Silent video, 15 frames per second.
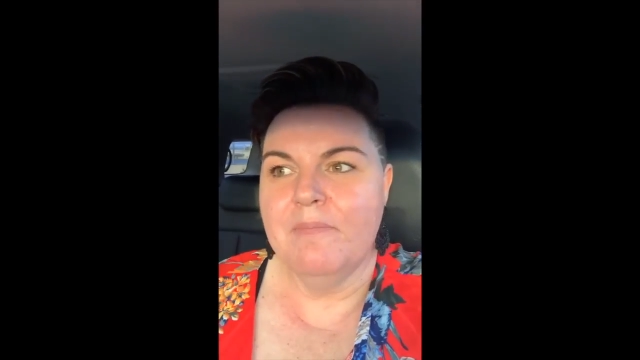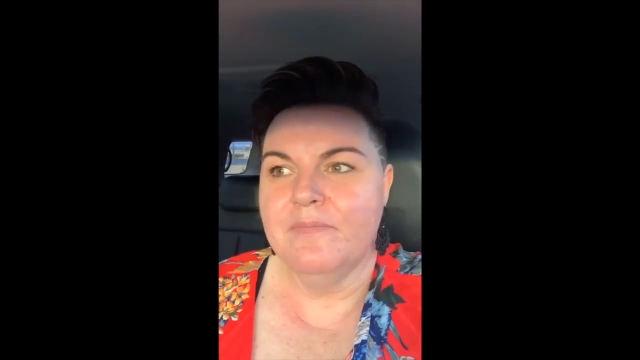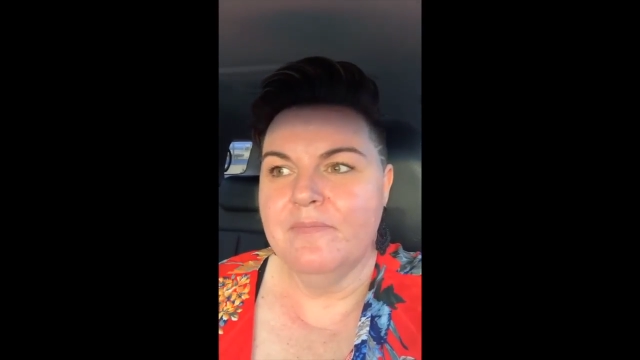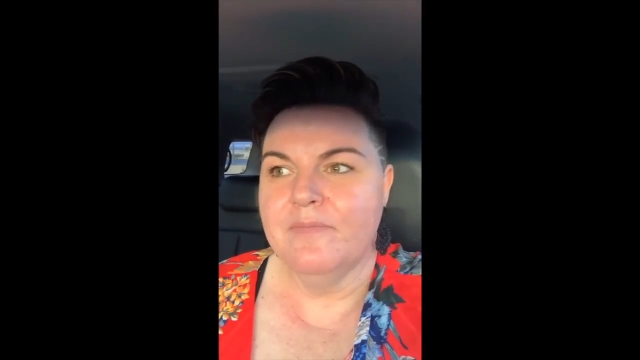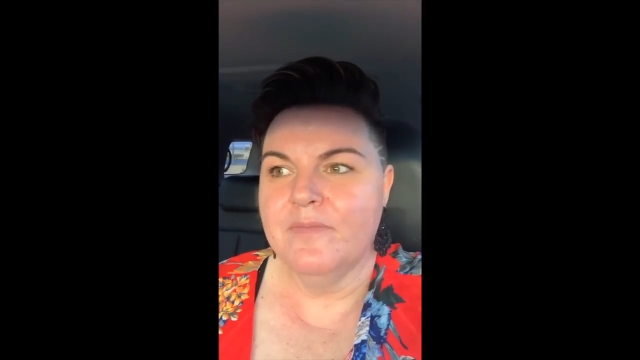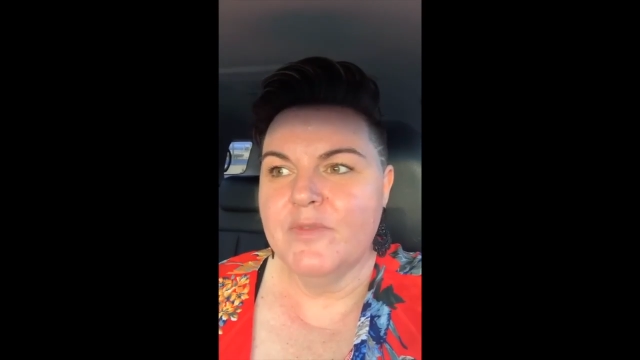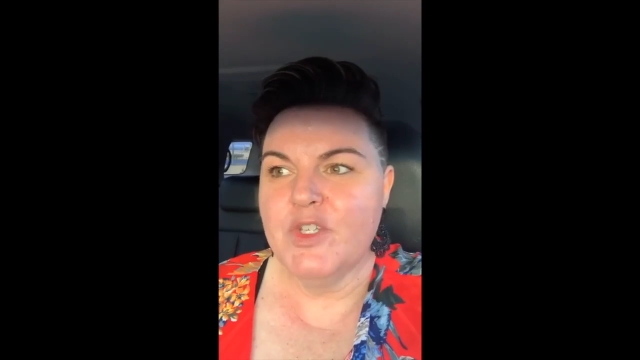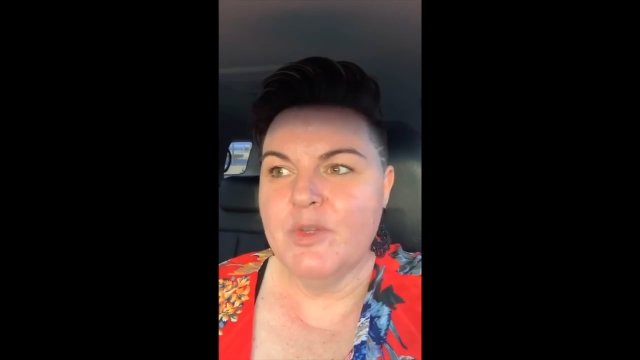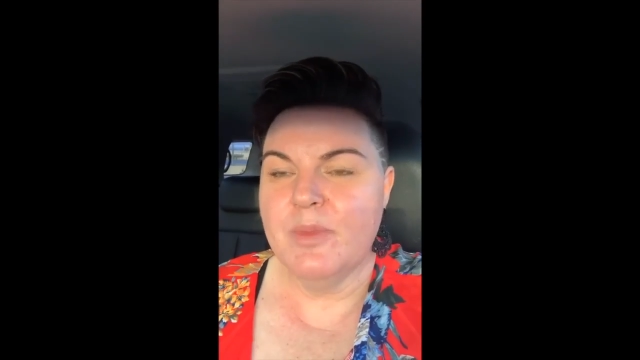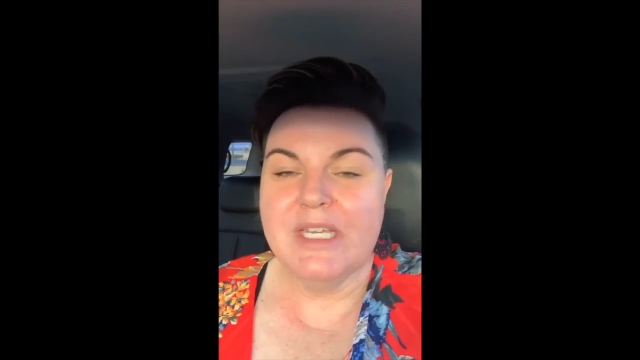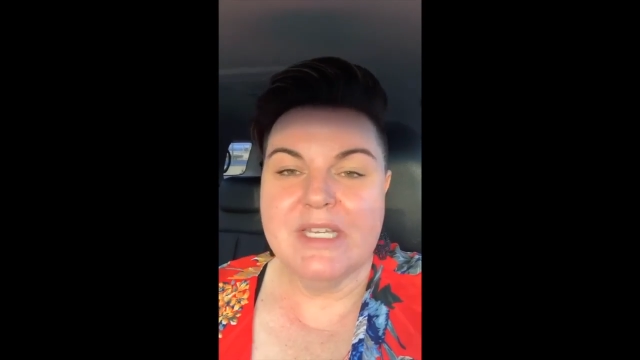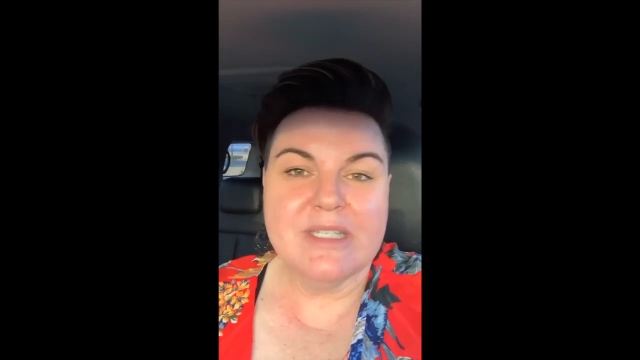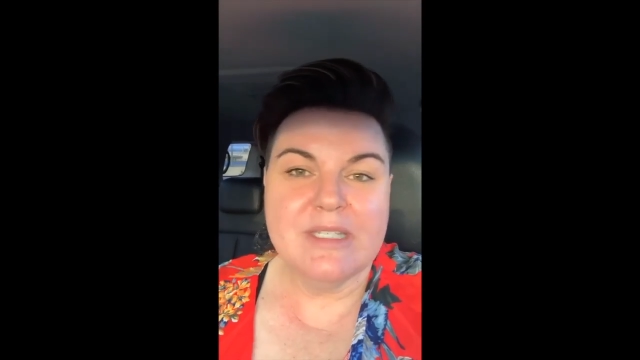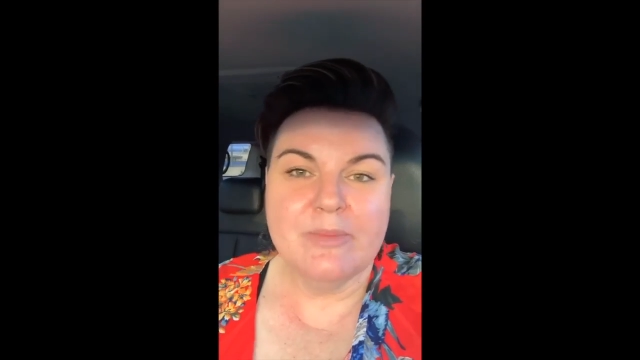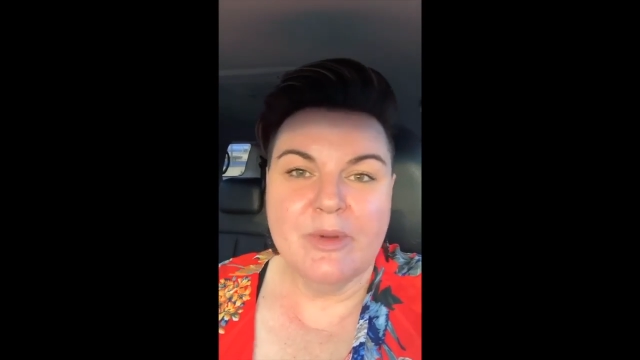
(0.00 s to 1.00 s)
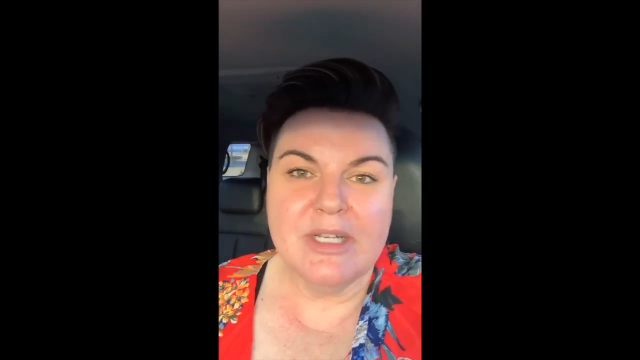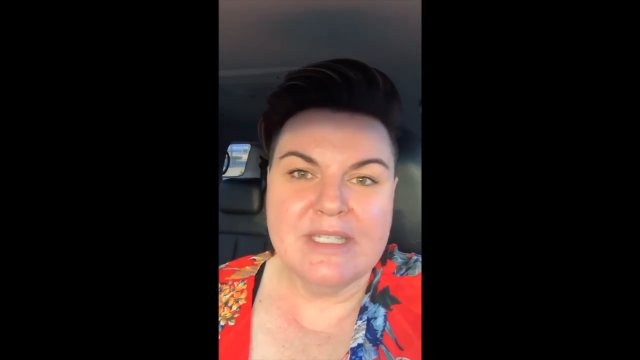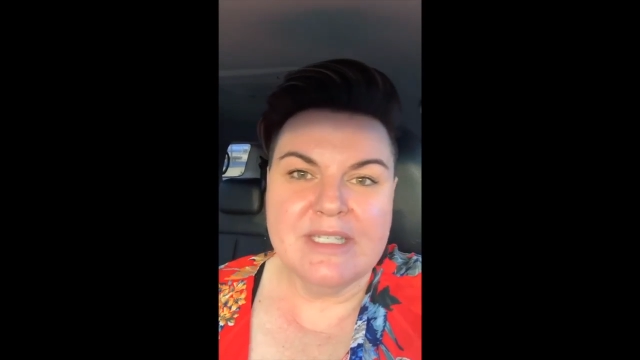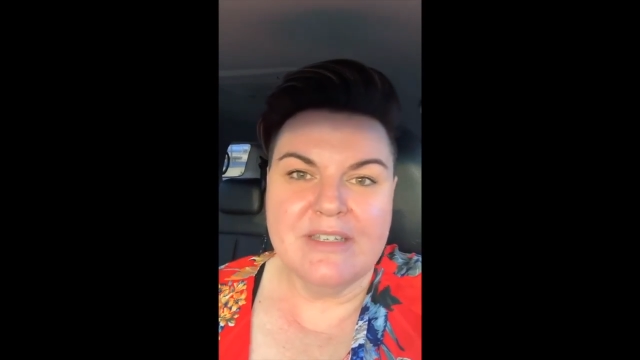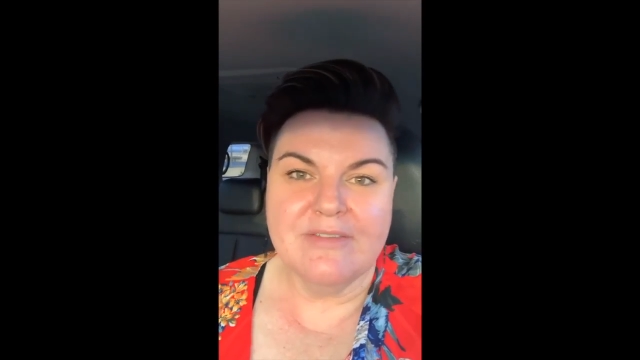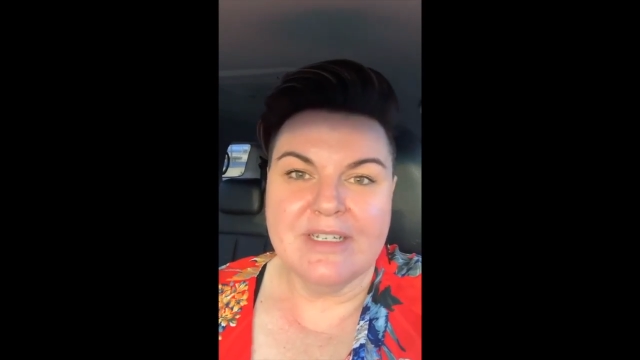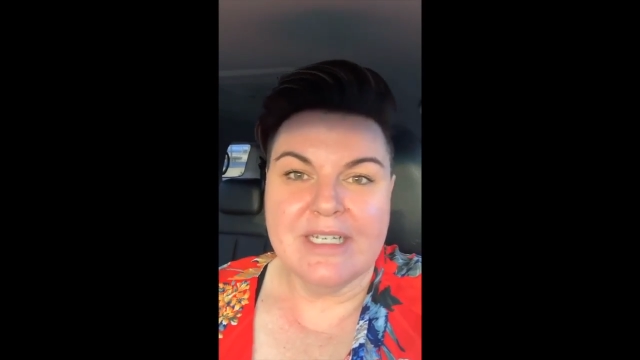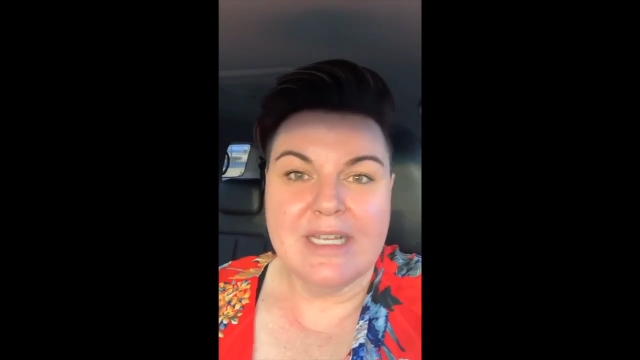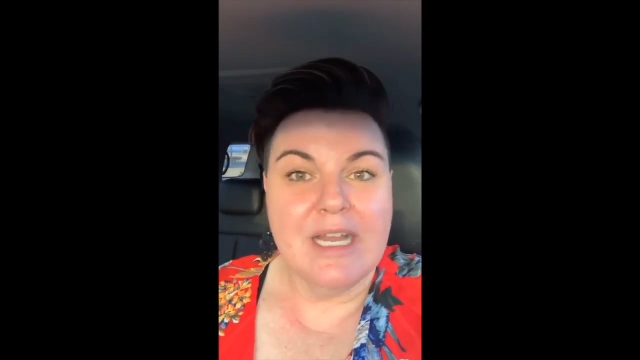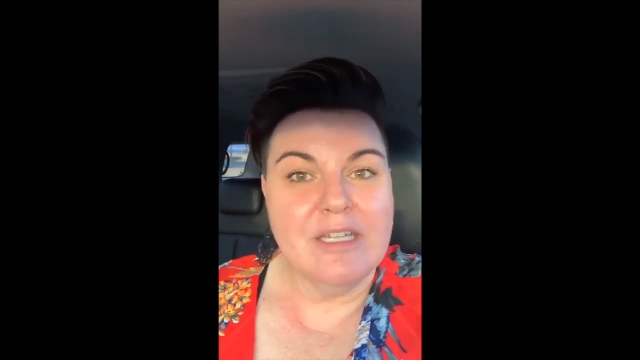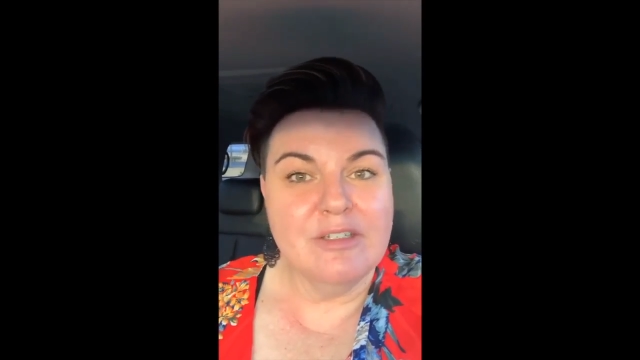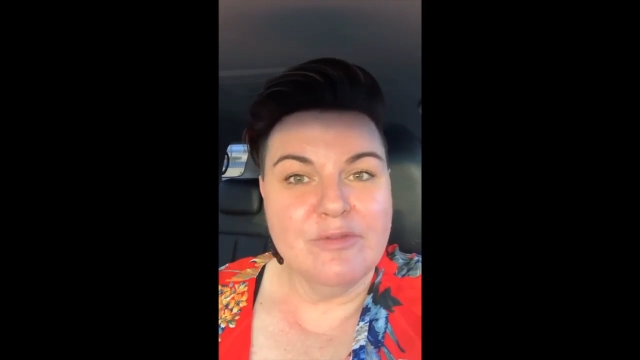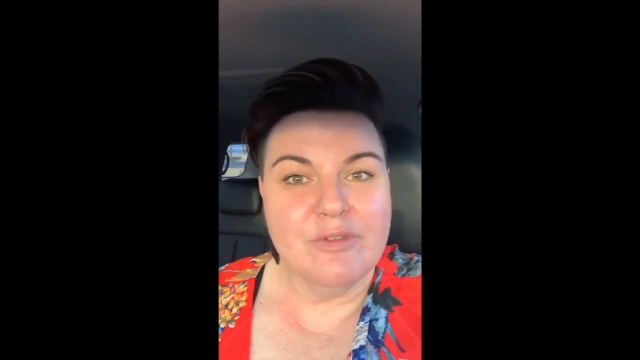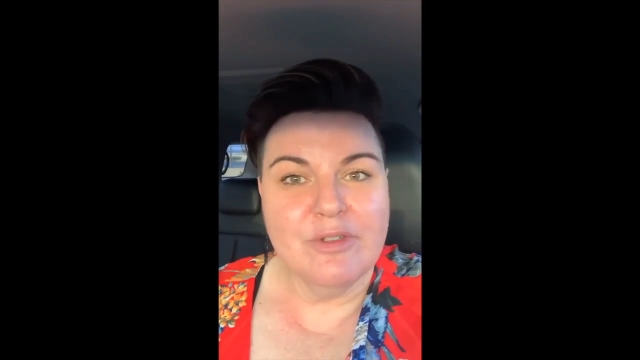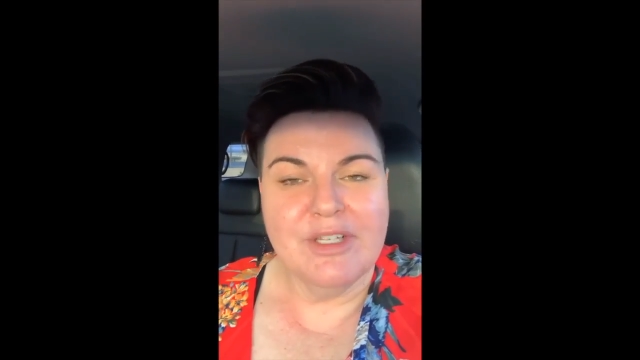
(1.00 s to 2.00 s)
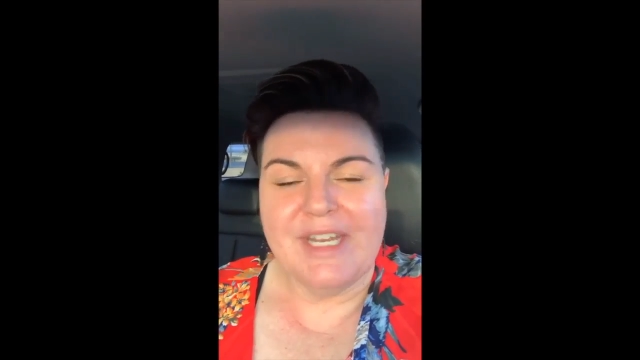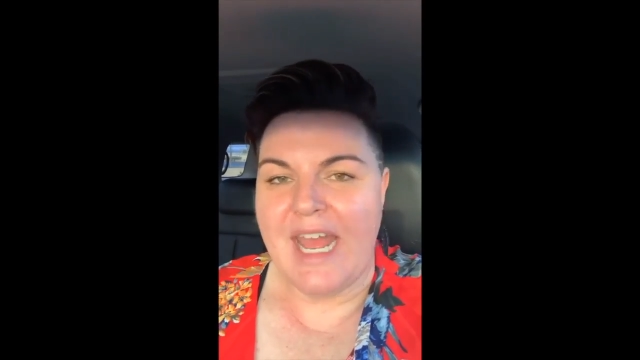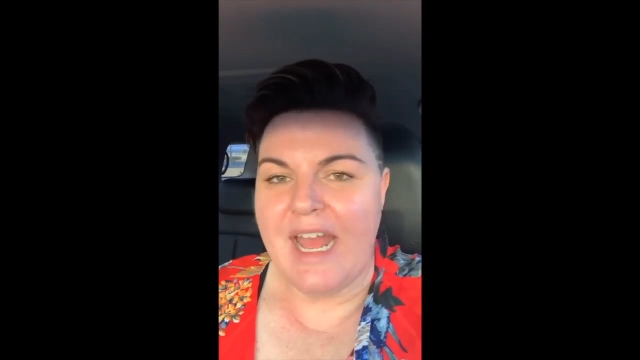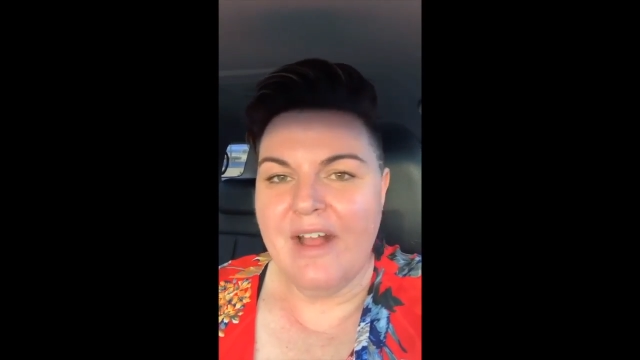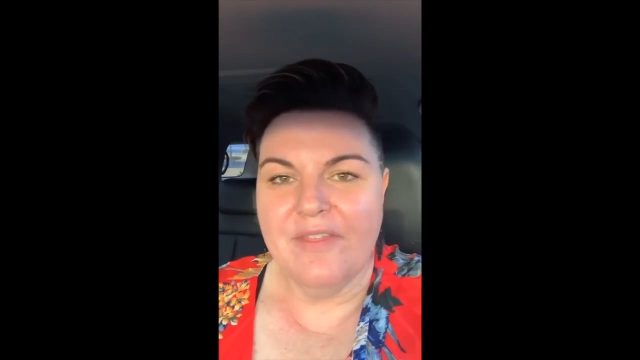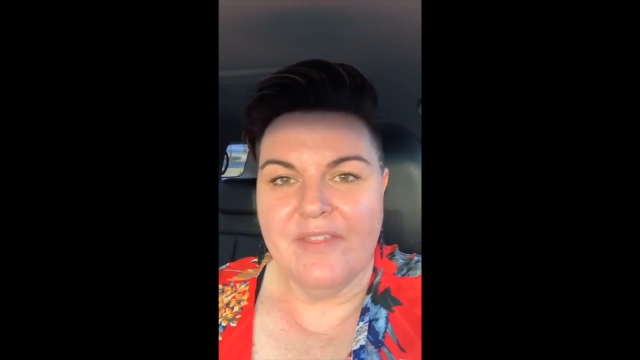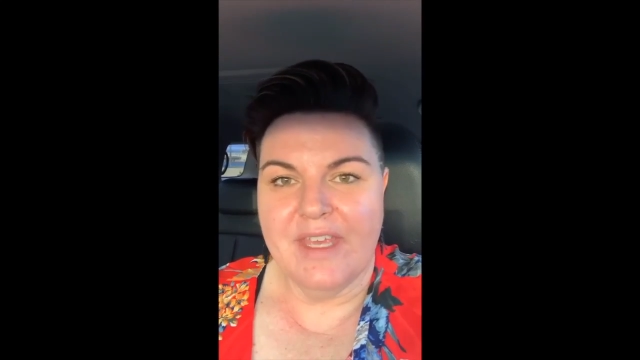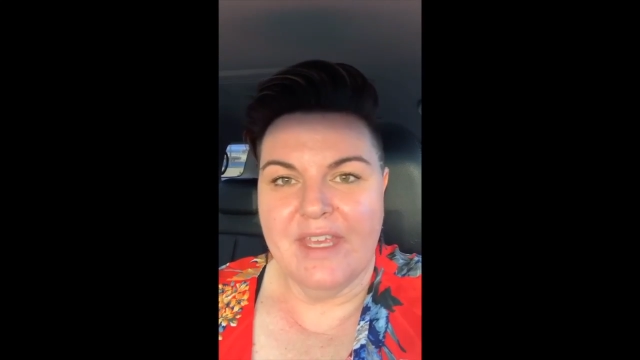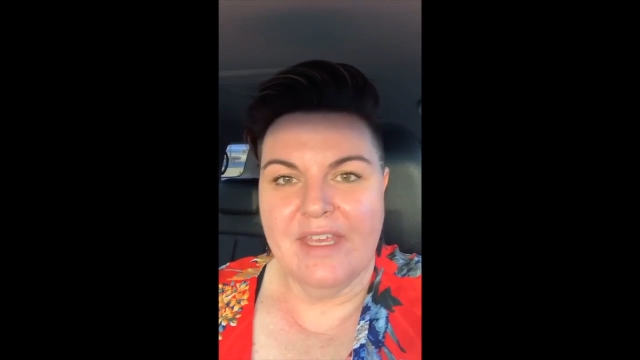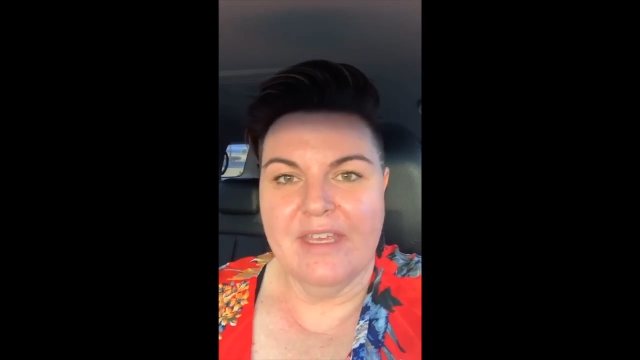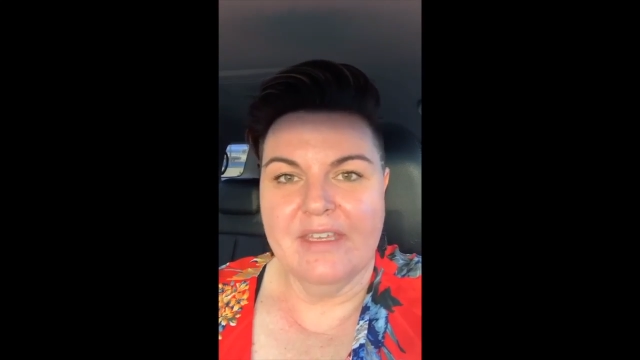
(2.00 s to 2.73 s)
to be expressive and colourful and out there.